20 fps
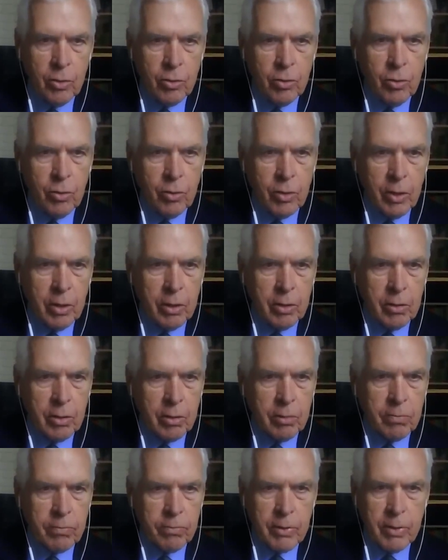in
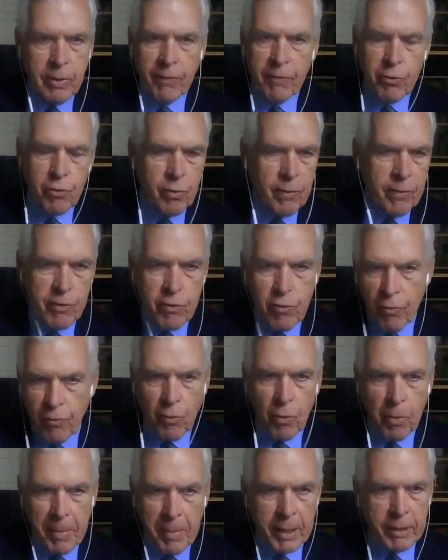the Civil Service
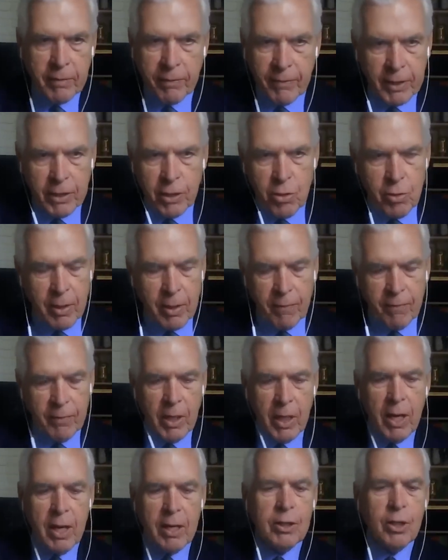Reform Act of
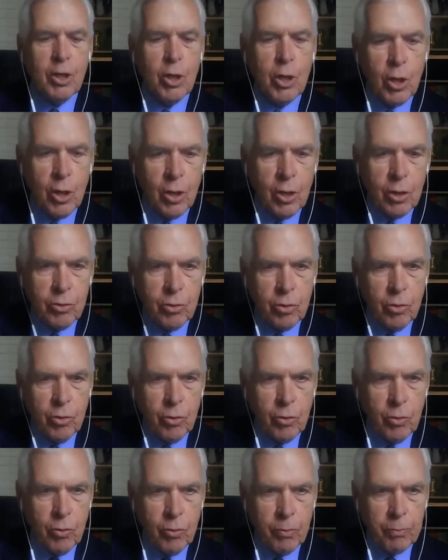1978
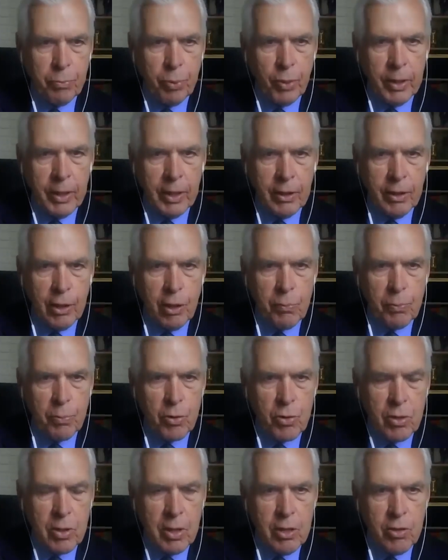to put in these
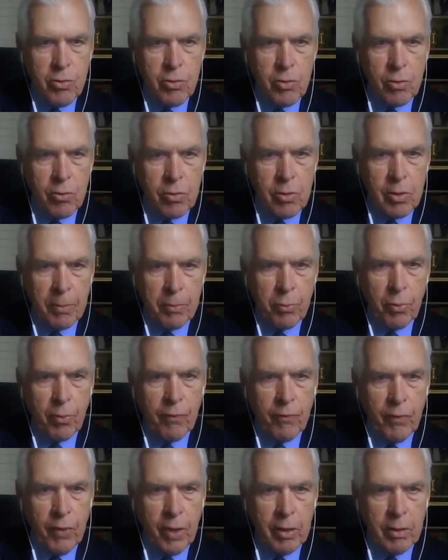procedures that
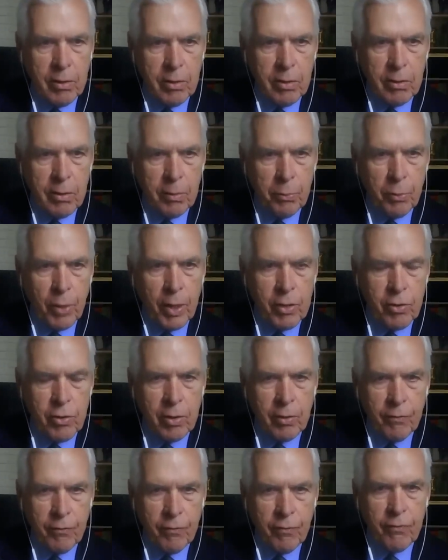prevent the
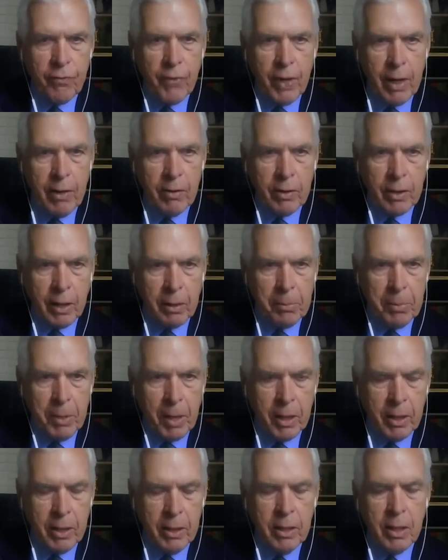president from firing
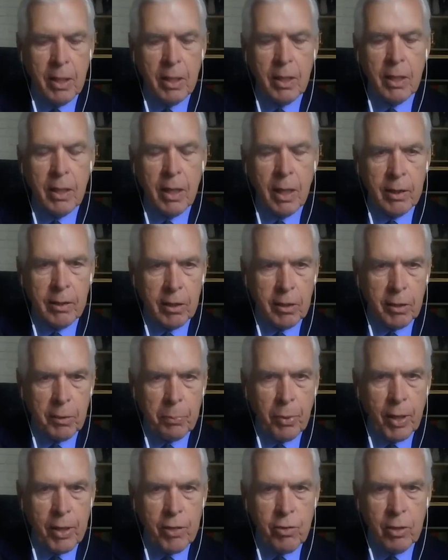anybody, and that the
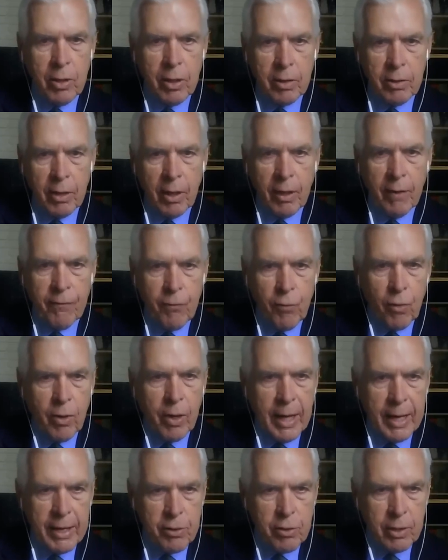president therefore
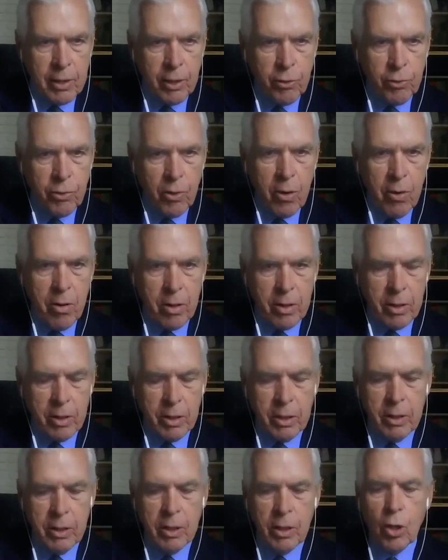has the
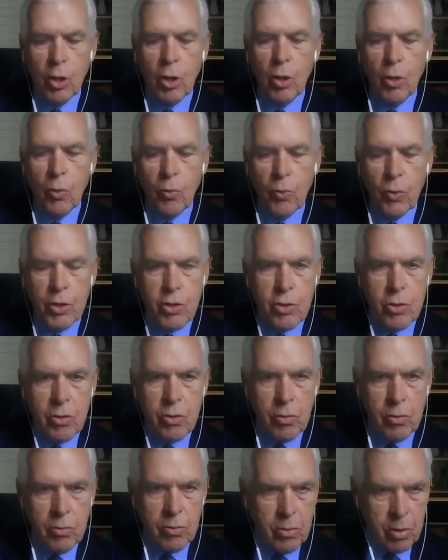authority, which
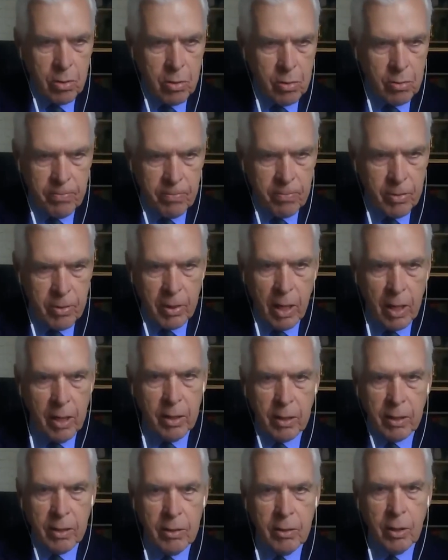you just
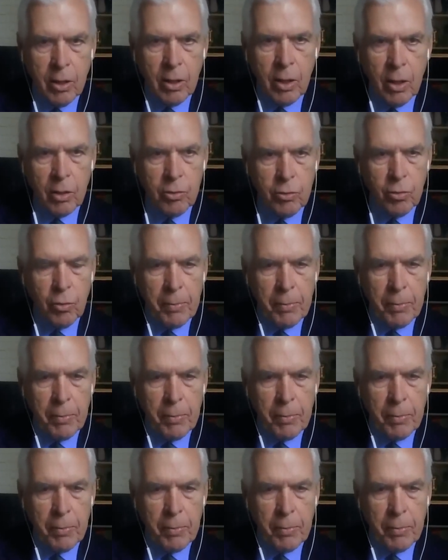stated, to